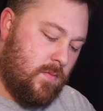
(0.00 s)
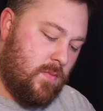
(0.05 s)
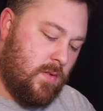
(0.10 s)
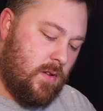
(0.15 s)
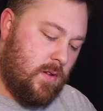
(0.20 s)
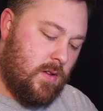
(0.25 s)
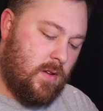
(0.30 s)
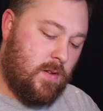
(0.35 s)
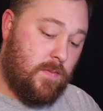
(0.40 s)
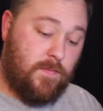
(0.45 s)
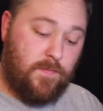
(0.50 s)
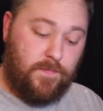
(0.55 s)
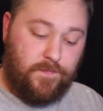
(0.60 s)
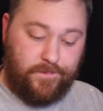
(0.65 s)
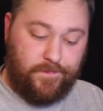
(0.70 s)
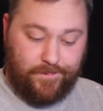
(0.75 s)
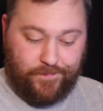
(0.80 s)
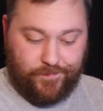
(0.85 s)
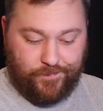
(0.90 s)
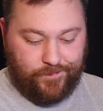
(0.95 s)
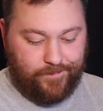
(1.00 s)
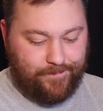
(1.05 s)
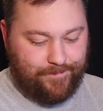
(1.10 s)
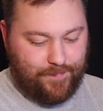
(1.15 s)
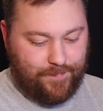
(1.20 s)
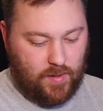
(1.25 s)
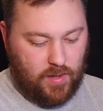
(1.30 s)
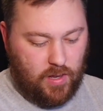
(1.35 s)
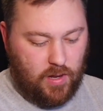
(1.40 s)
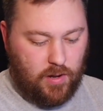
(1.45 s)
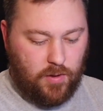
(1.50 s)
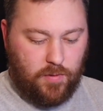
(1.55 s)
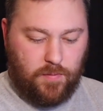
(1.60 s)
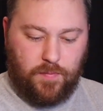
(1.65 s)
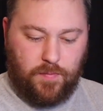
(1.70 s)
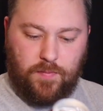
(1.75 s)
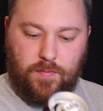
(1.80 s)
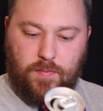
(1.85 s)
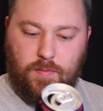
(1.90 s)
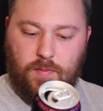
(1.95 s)
but um, you know,
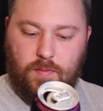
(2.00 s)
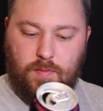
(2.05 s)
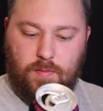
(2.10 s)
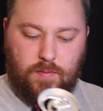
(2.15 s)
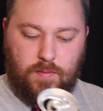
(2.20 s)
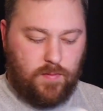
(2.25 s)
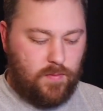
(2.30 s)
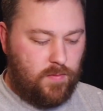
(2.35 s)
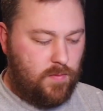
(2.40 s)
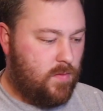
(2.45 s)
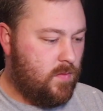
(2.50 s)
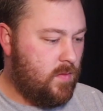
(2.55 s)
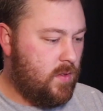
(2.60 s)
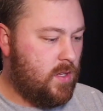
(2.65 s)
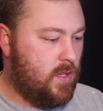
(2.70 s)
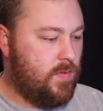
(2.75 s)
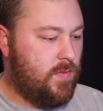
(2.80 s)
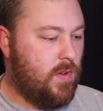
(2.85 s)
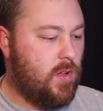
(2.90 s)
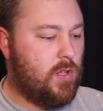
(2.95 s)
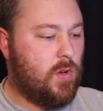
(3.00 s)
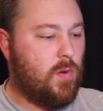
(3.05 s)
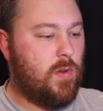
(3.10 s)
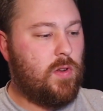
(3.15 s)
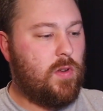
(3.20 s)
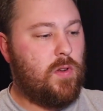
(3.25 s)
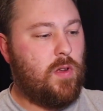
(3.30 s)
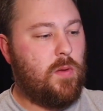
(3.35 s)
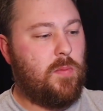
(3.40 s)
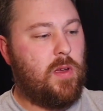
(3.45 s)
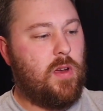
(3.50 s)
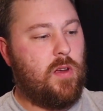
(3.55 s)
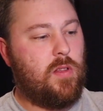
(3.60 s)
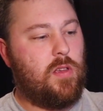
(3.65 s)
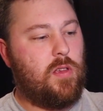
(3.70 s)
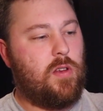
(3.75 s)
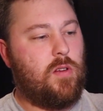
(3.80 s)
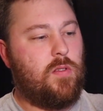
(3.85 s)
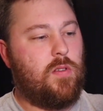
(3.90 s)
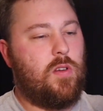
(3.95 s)
it's fun going into a beer
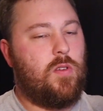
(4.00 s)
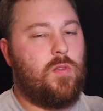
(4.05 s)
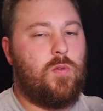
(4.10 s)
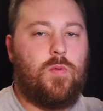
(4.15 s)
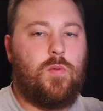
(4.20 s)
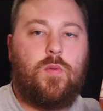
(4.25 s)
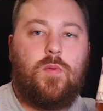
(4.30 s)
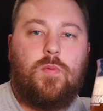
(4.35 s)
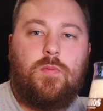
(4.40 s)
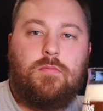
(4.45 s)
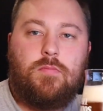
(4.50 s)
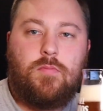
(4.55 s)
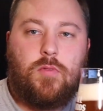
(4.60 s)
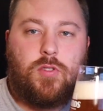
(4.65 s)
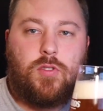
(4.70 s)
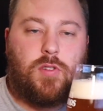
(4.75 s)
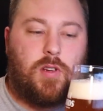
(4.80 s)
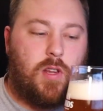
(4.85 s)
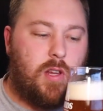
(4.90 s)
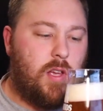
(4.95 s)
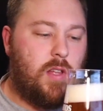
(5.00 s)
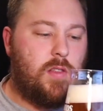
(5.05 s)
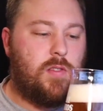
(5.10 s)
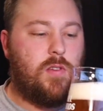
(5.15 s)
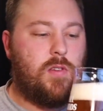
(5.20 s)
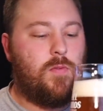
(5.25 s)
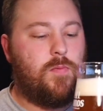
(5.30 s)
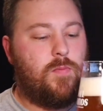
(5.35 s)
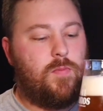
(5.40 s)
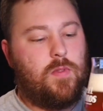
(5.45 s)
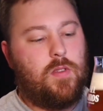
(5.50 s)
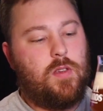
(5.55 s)
that you don't know what you're getting into.